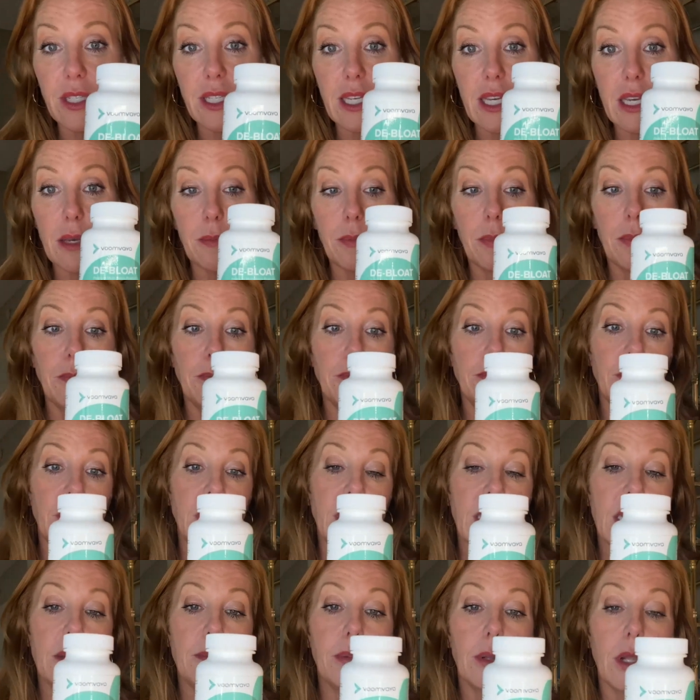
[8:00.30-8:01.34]

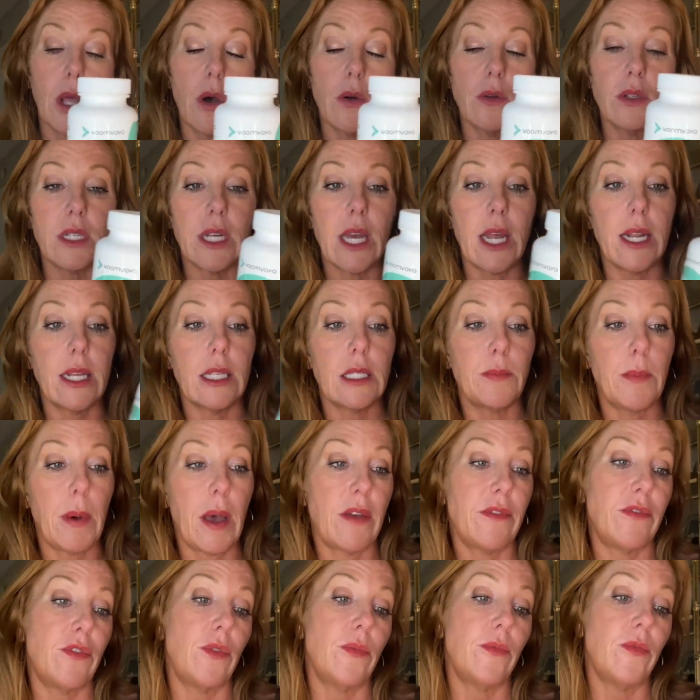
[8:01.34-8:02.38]
DeBloat, and it's
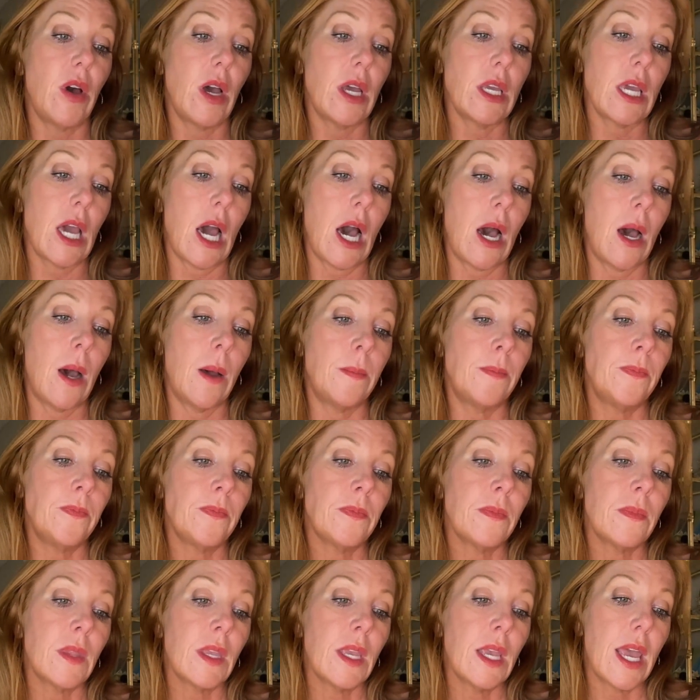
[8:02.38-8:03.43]
by Vumbaya,
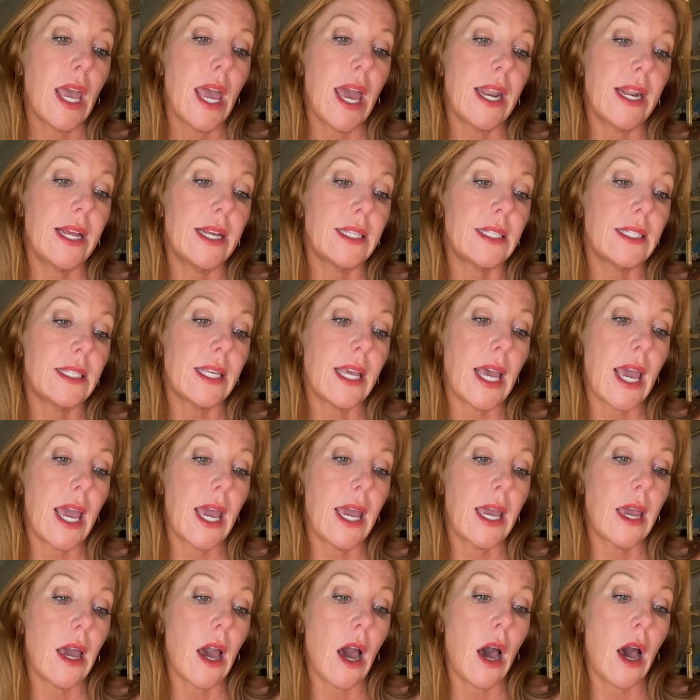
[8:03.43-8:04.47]
and it's
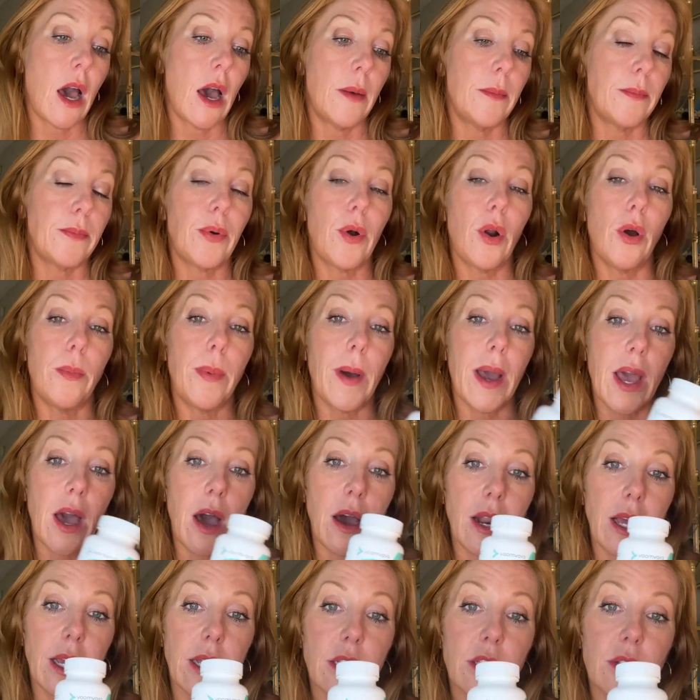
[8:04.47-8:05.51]
a
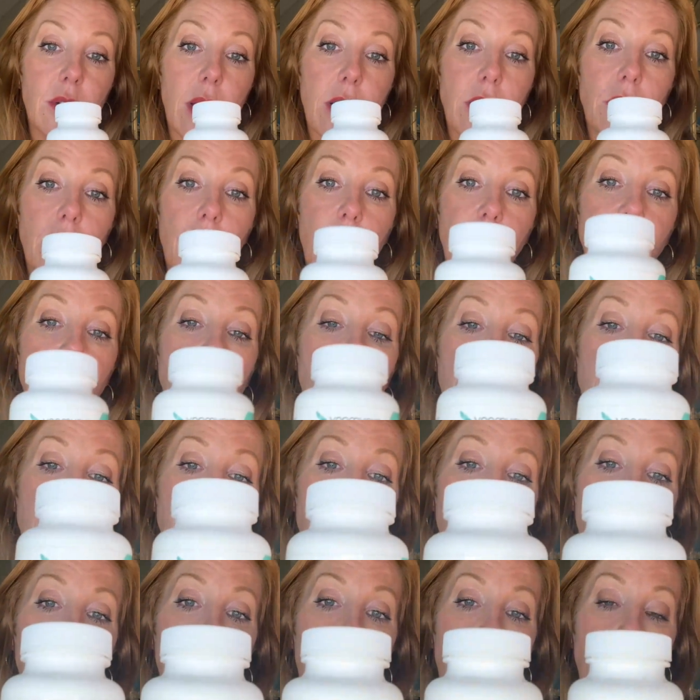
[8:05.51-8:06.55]
probiotic. So I don't know if you guys
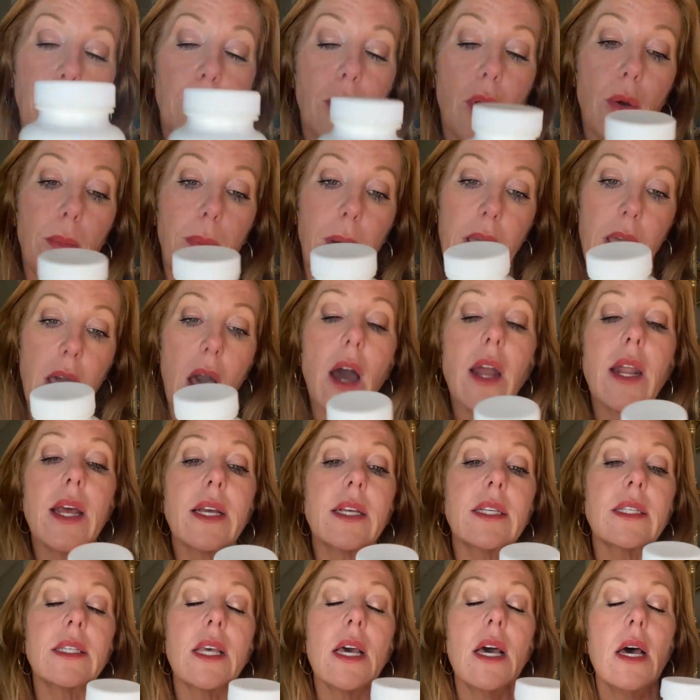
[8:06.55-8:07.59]
know about
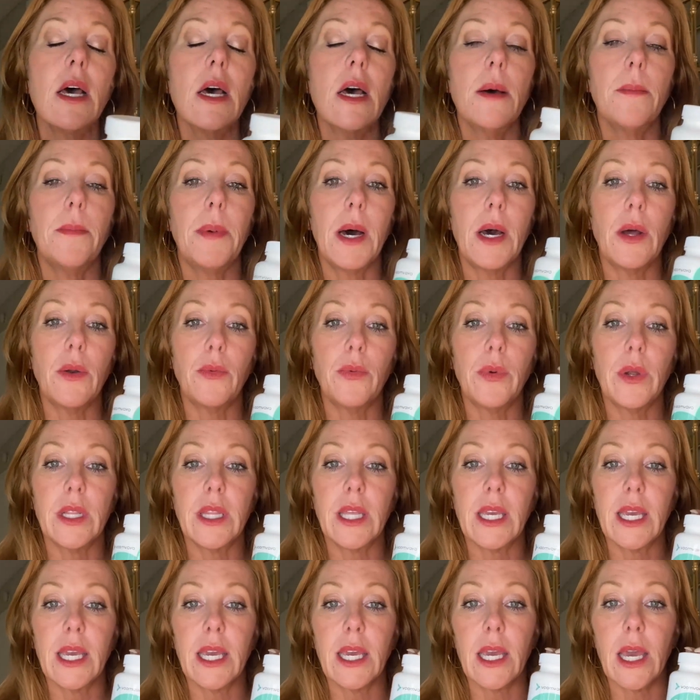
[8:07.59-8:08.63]
probiotics, but
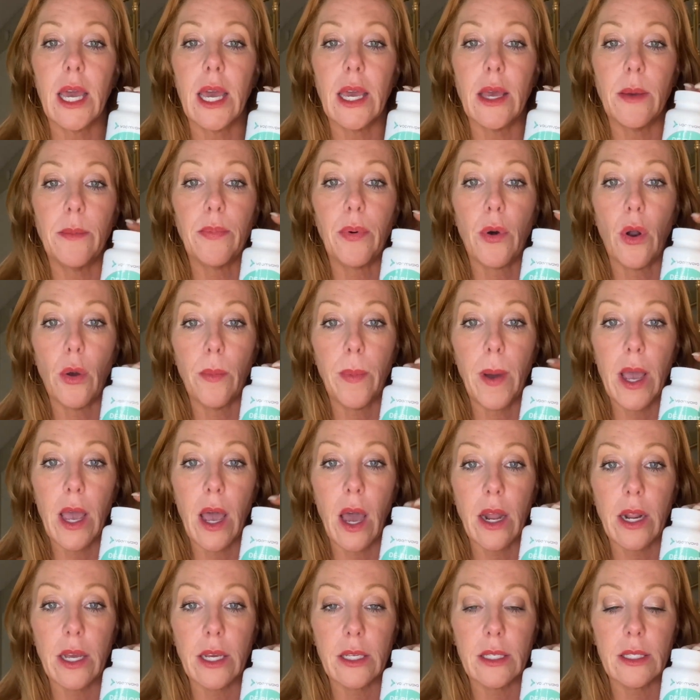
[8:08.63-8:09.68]
really
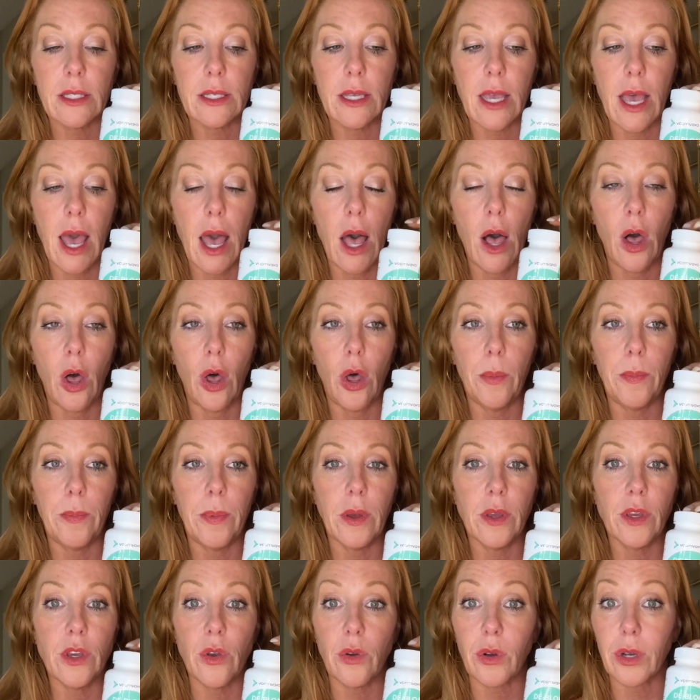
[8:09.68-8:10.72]
probiotics help
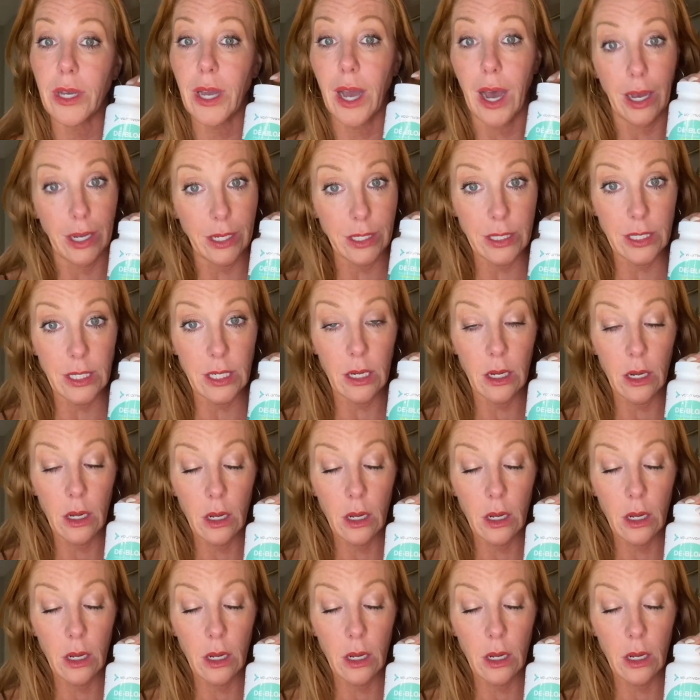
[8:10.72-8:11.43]
your gut